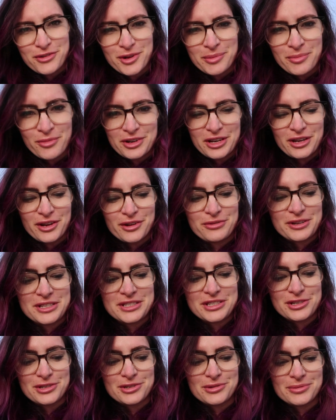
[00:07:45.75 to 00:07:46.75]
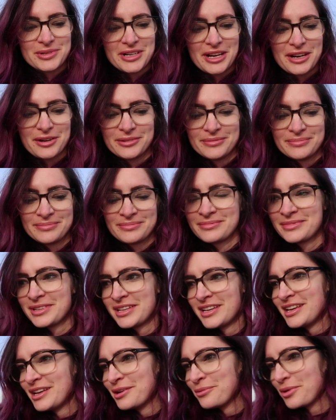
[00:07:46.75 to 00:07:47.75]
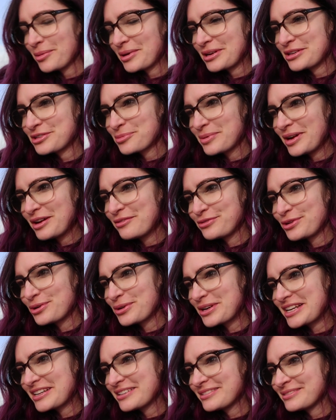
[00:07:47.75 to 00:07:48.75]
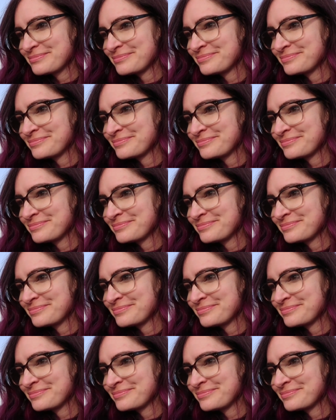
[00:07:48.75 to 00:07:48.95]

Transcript: to film a video of his YouTube channel. What are we going to talk about? Vlogging?